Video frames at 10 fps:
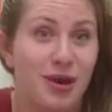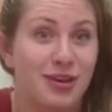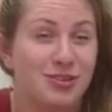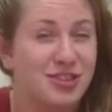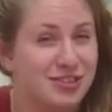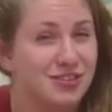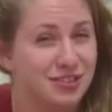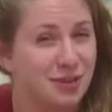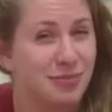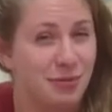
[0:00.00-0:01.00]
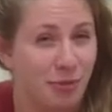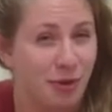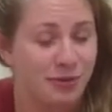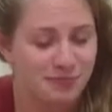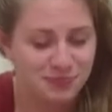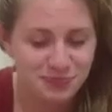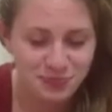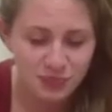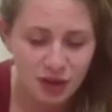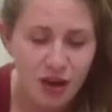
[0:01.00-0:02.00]
out just a little bit more.
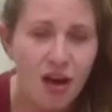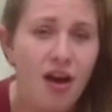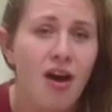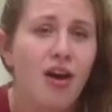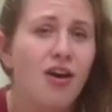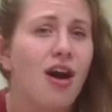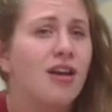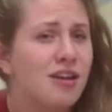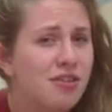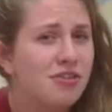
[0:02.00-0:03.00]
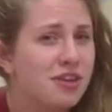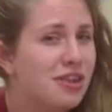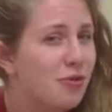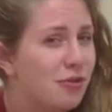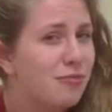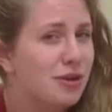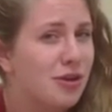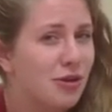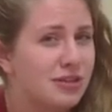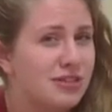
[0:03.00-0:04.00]
Another thing that we've been
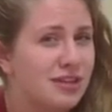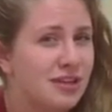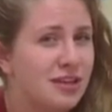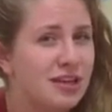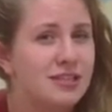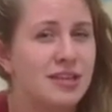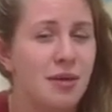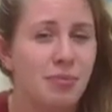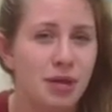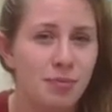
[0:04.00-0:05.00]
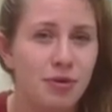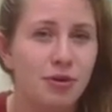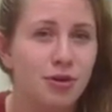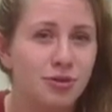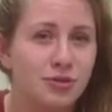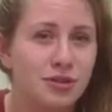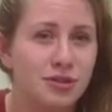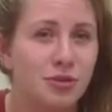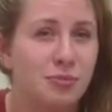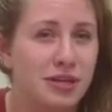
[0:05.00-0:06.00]
noticing is that people are using
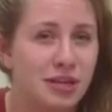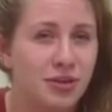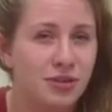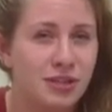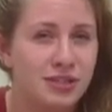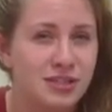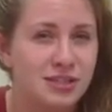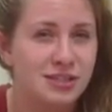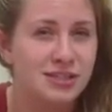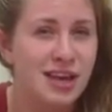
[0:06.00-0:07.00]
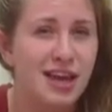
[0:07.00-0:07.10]
their media releases